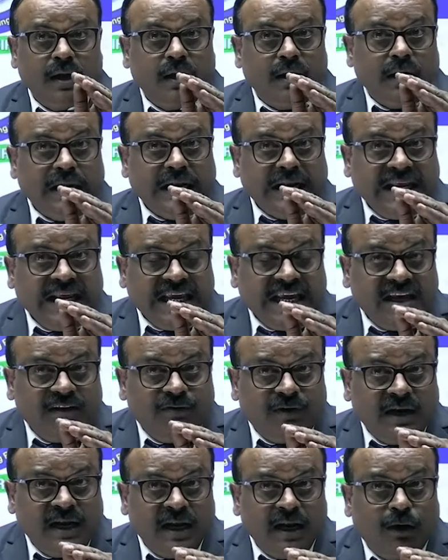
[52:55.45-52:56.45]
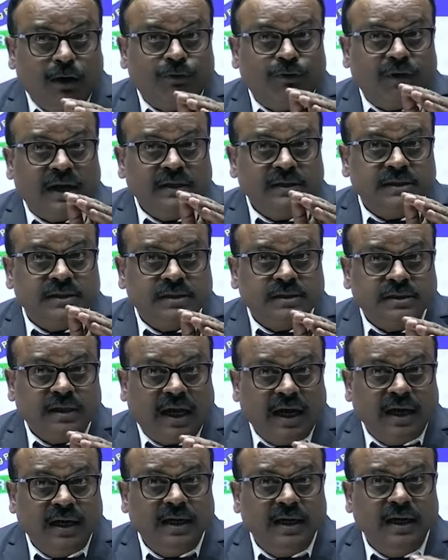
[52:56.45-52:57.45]
level of
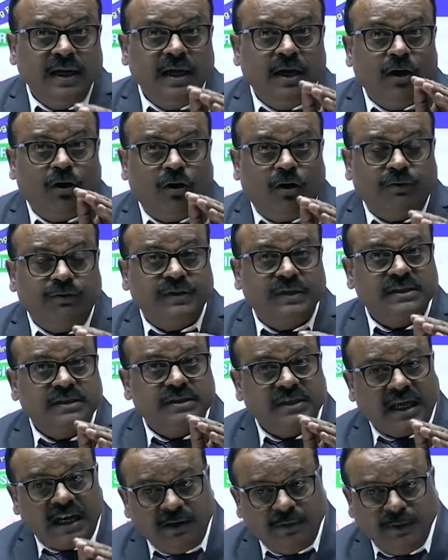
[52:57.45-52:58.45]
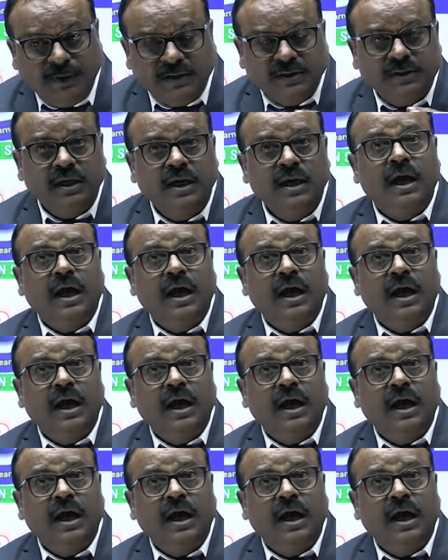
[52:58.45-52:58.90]
understanding of the syllabus,